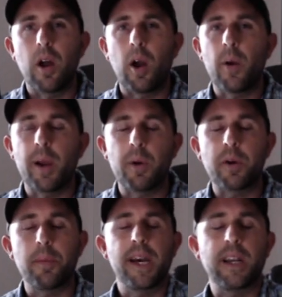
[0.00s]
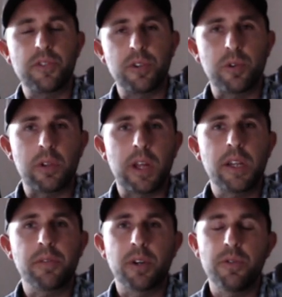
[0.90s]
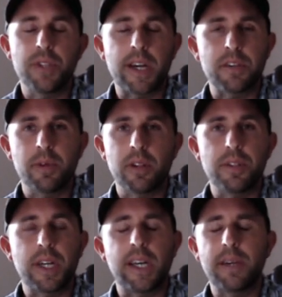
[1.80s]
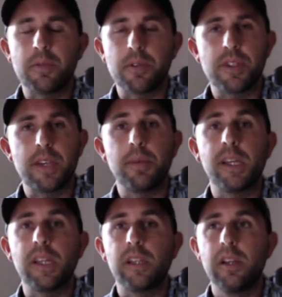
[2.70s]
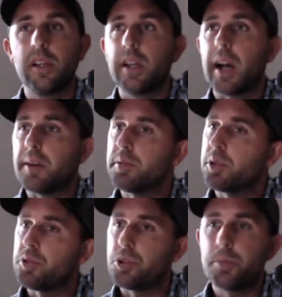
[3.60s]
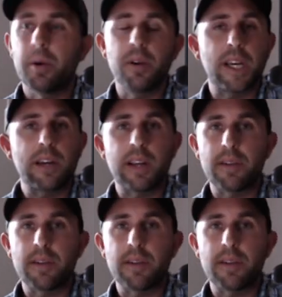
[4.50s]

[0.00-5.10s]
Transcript: All right, welcome back. So, a lot of coaches ask me all the time, they'll say, Ben, I feel too burned out.